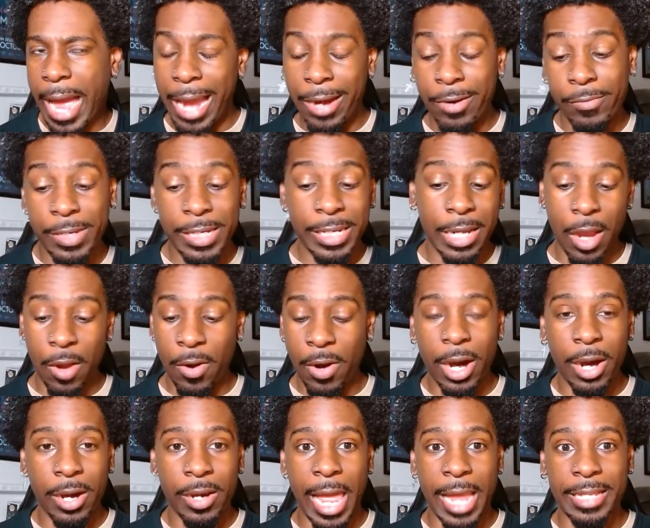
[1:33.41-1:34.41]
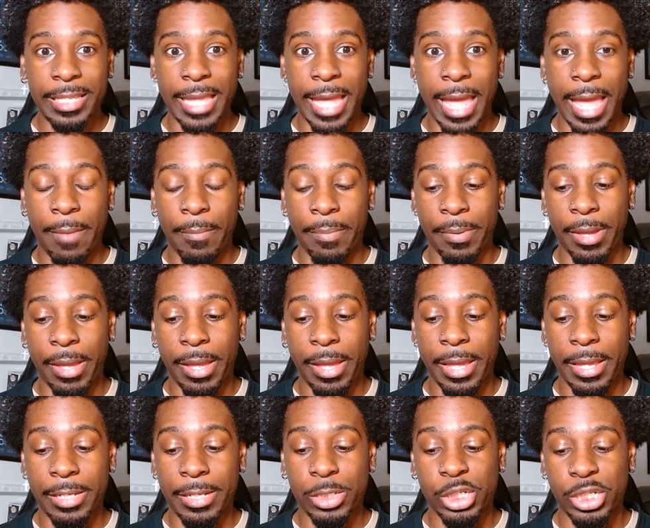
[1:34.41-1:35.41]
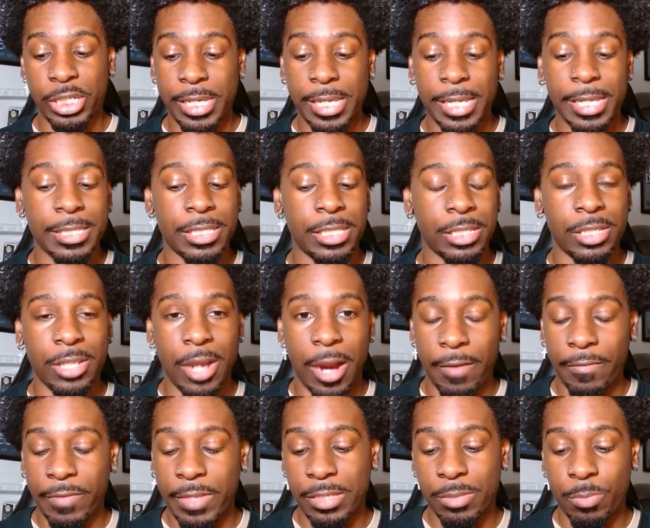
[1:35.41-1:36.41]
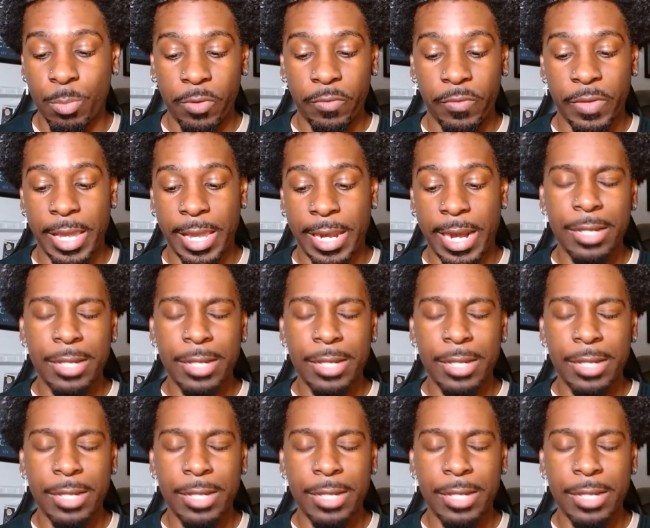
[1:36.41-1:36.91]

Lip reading: I don't really know her like that, but she is the star of this movie.